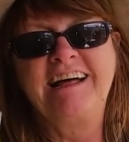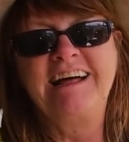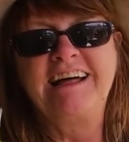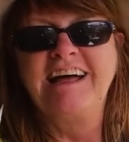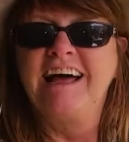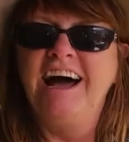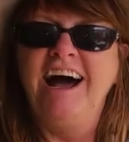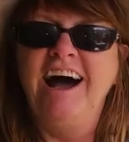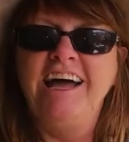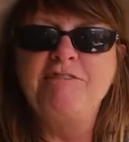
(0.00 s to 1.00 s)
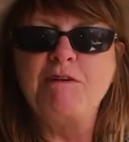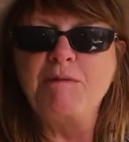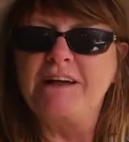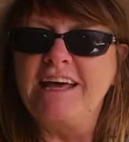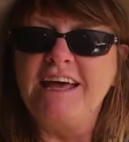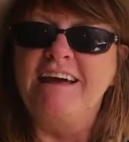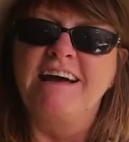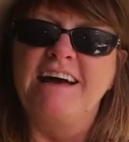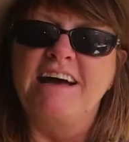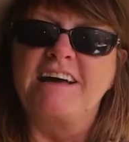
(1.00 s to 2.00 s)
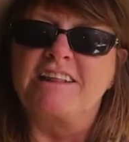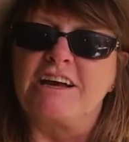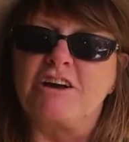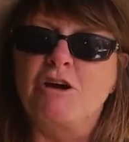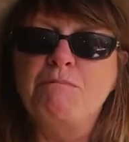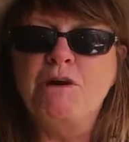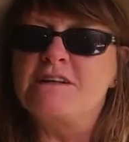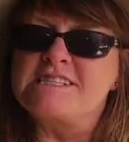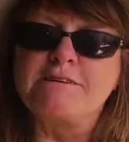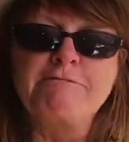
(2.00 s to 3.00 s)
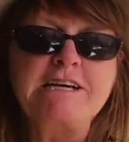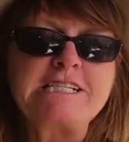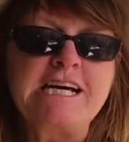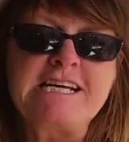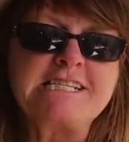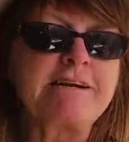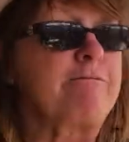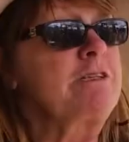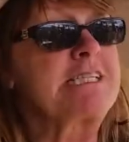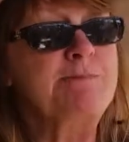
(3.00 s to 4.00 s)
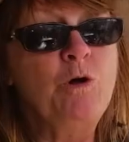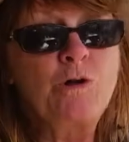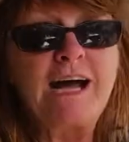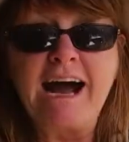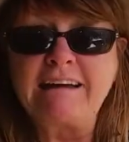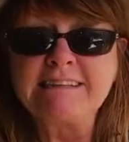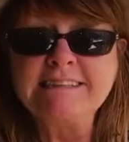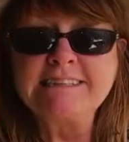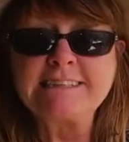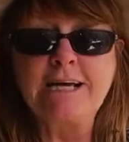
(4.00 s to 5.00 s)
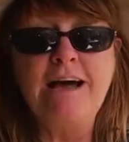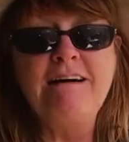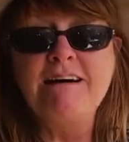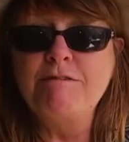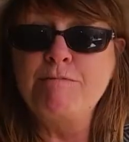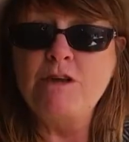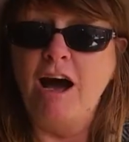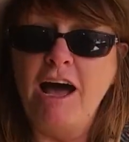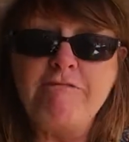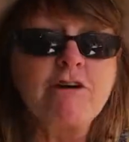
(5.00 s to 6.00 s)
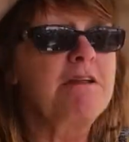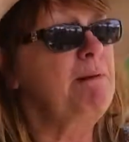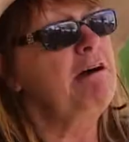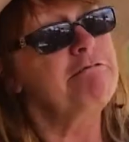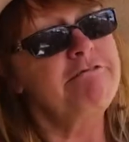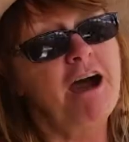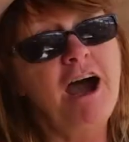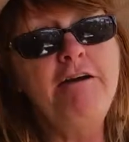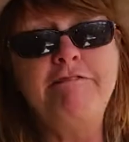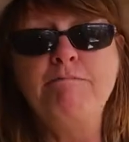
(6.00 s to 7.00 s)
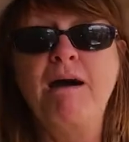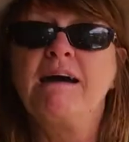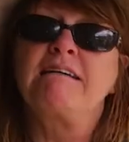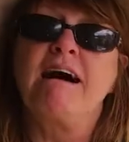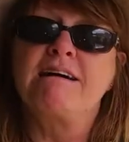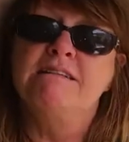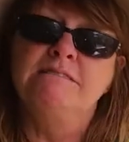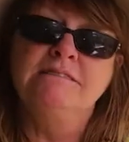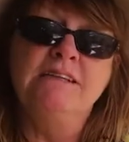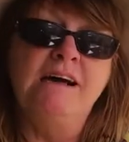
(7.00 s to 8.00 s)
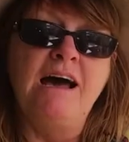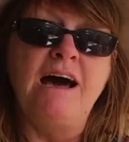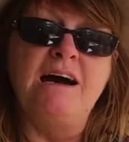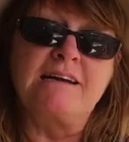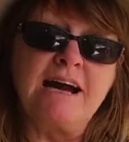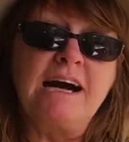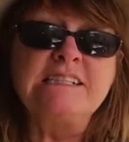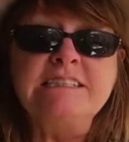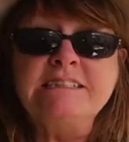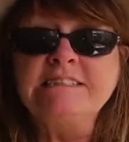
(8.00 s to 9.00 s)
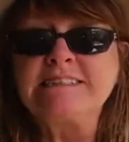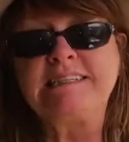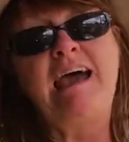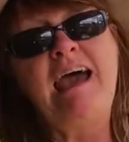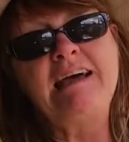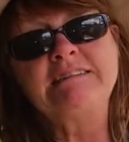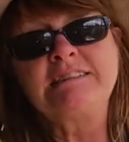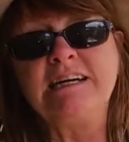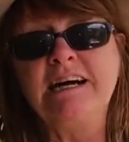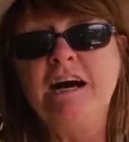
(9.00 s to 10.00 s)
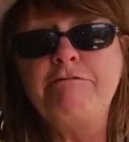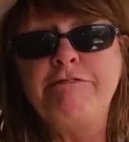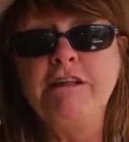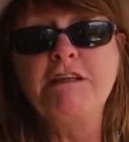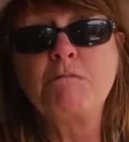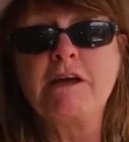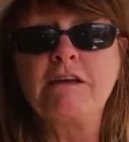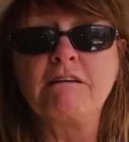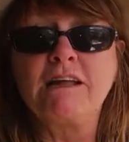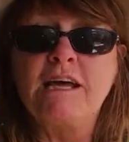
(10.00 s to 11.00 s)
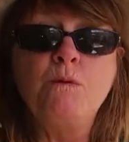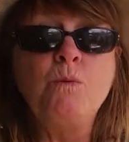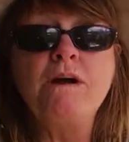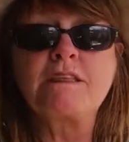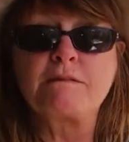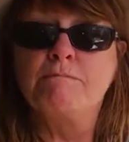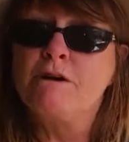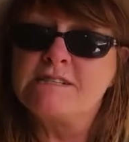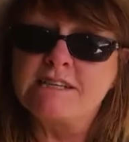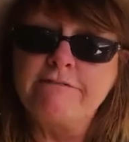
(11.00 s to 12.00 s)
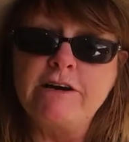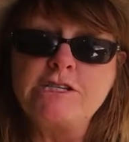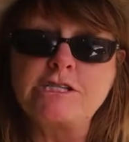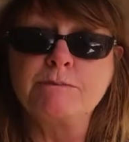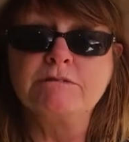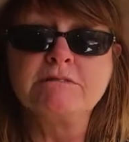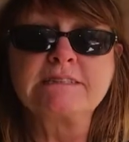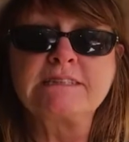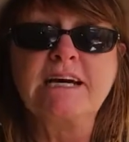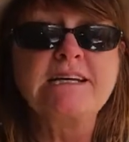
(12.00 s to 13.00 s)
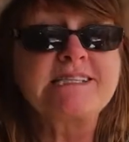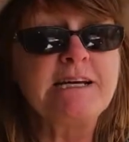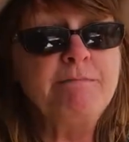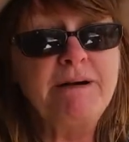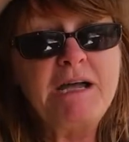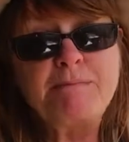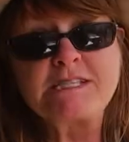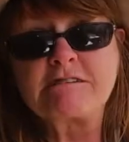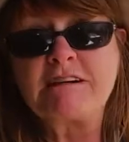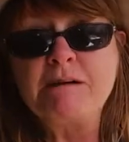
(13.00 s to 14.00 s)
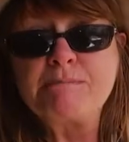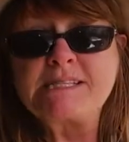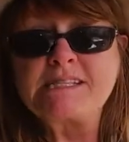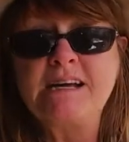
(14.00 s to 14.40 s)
Hi everybody. The compots are fantastic for small gardens. I've got about 5 in my gardens, and I fill them regularly with mostly vegetables, some paper scraps.